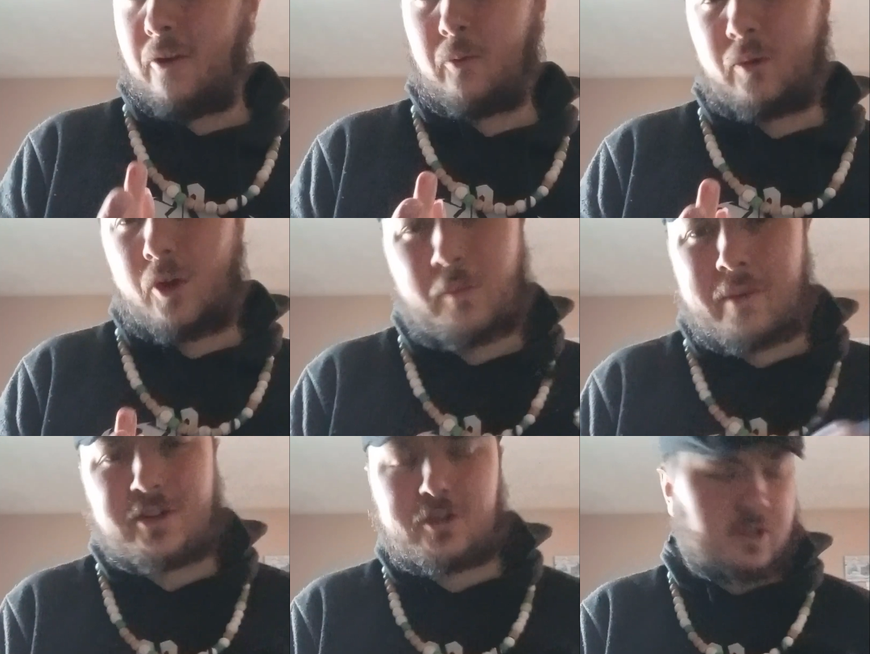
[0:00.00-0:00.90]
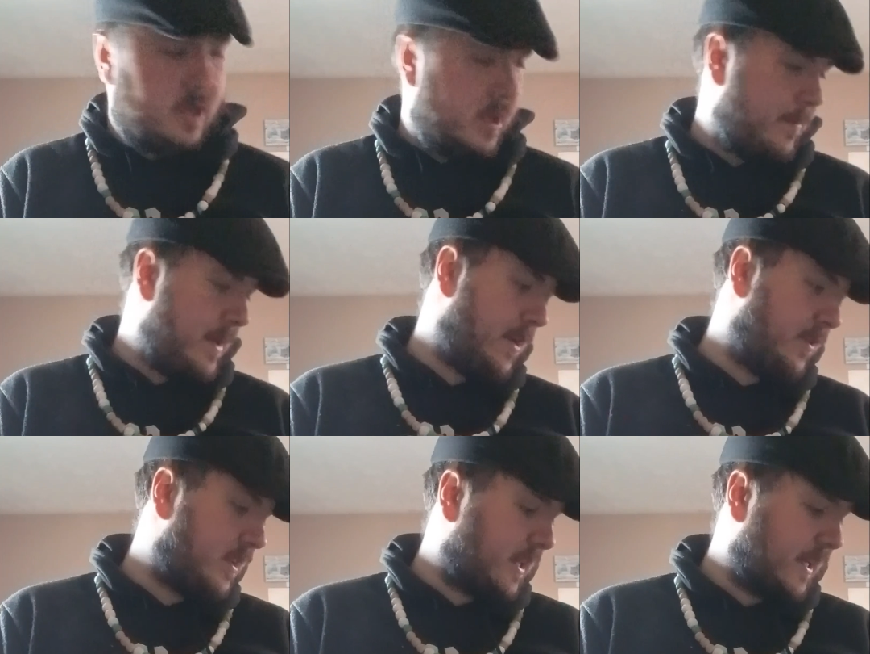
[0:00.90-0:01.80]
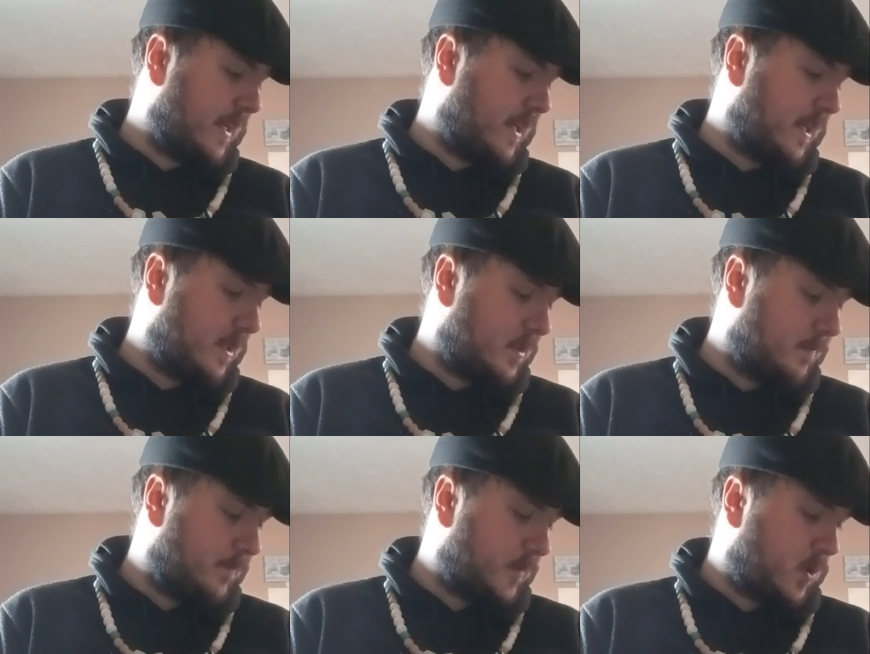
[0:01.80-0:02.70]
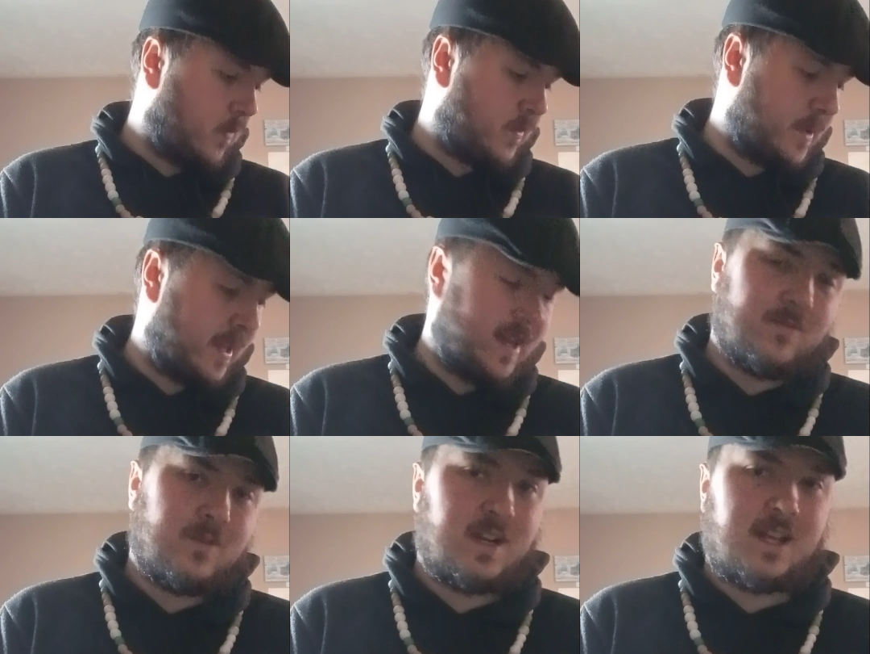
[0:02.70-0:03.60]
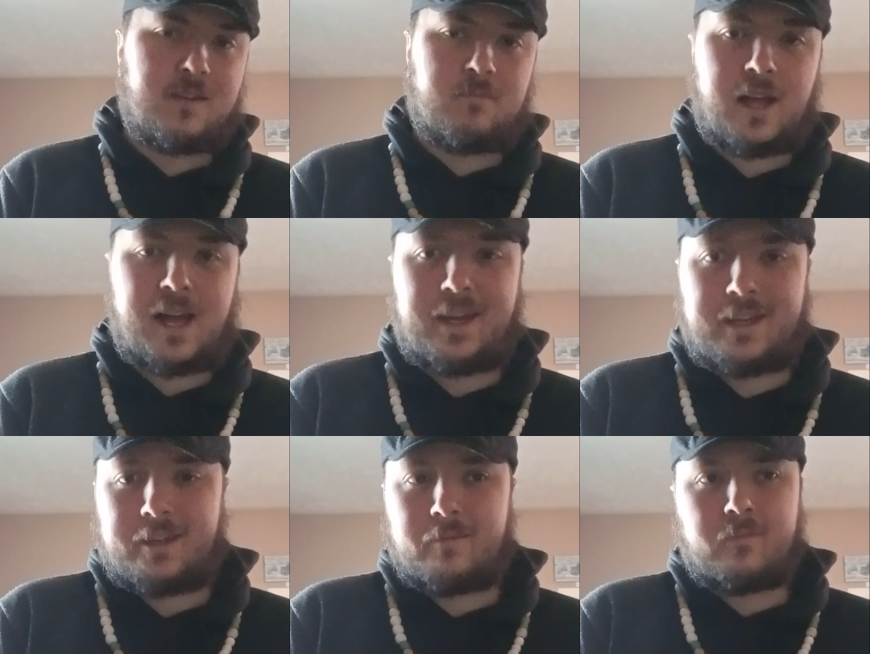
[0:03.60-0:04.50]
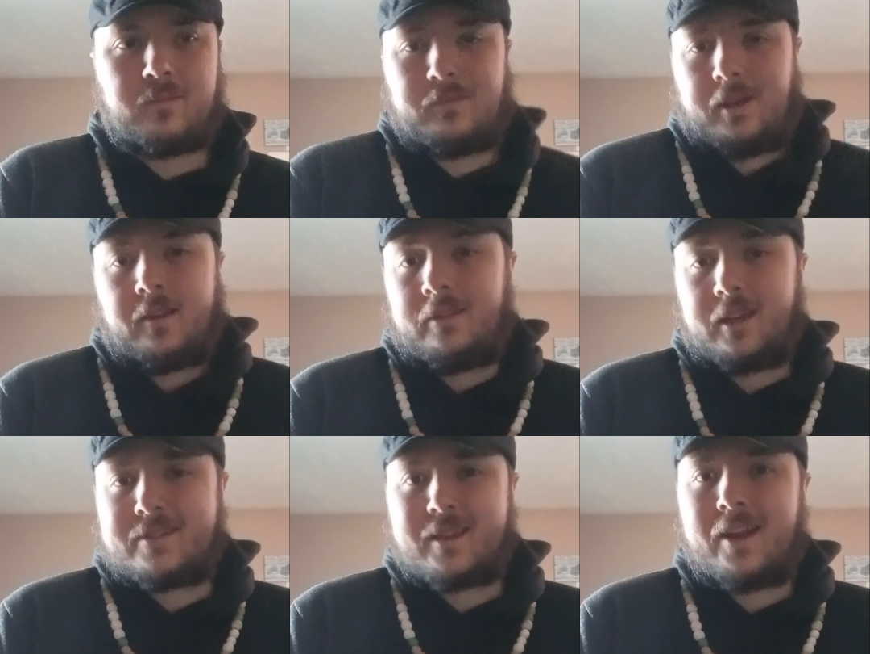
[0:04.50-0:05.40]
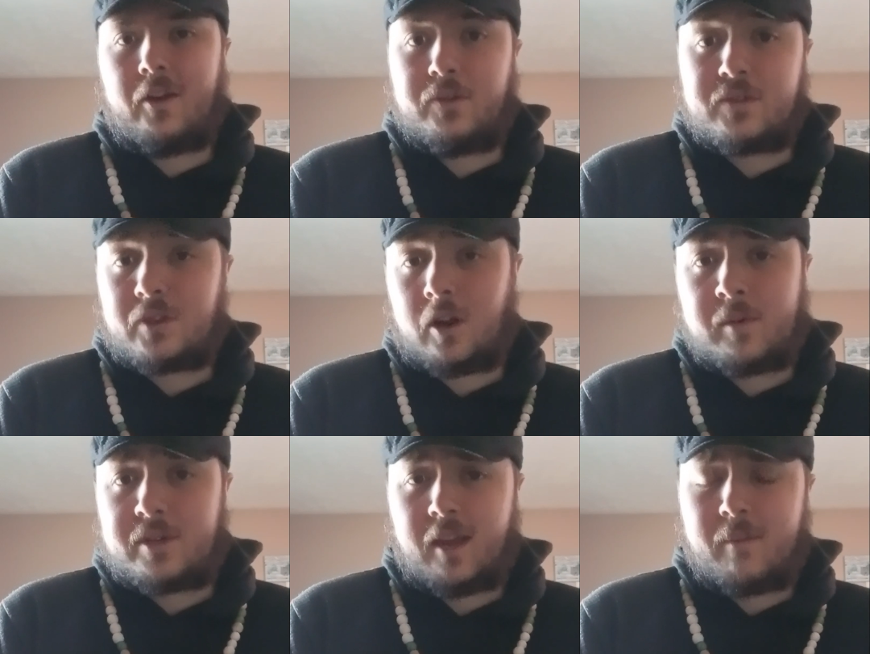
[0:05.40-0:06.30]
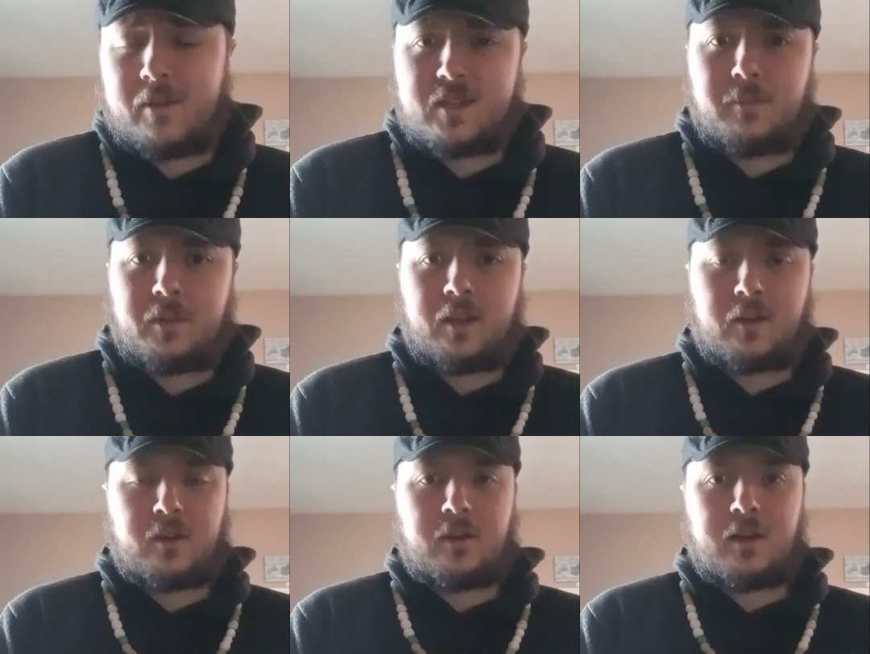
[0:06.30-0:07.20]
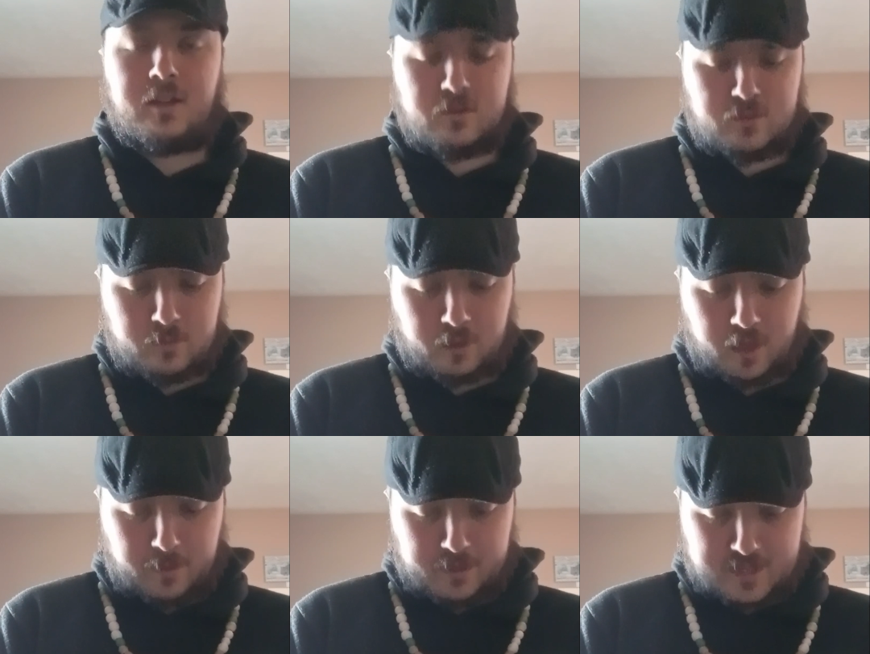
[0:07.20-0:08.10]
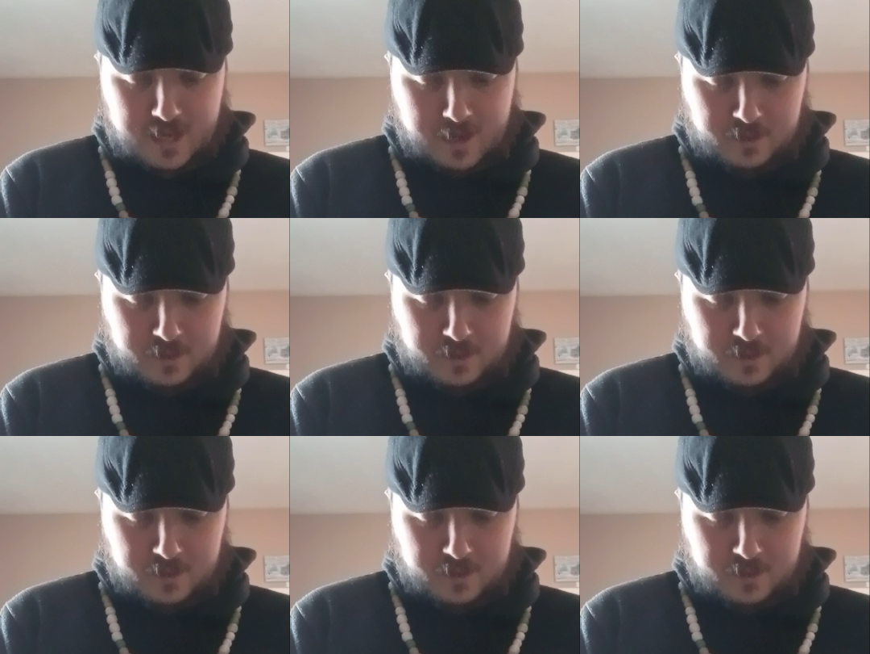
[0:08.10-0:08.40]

know much about uh, Corvus Belli Infinity. I, I, like I said, I know it's a skirmish game. I've seen it played on uh, YouTube a couple of times.